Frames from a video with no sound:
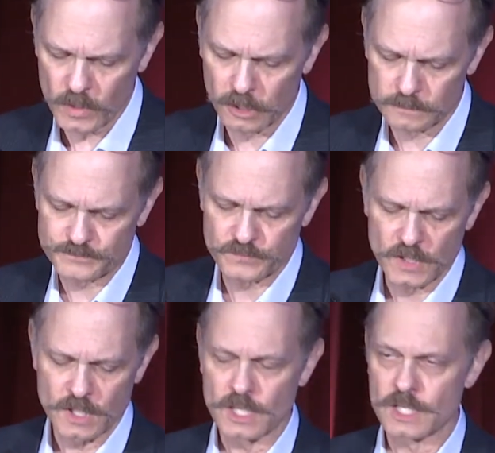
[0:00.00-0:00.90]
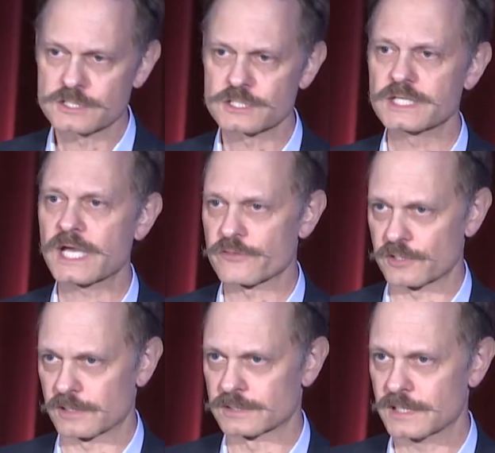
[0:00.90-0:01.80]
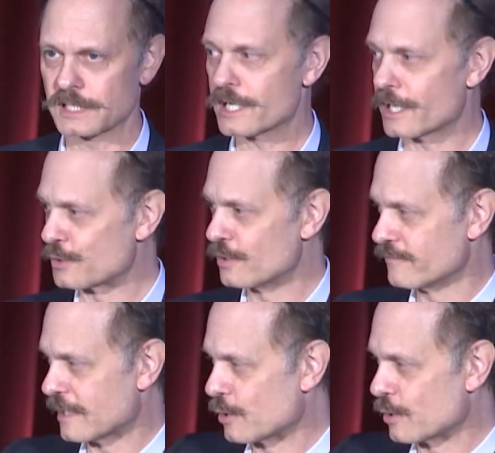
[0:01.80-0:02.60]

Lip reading: Well, together, in honor of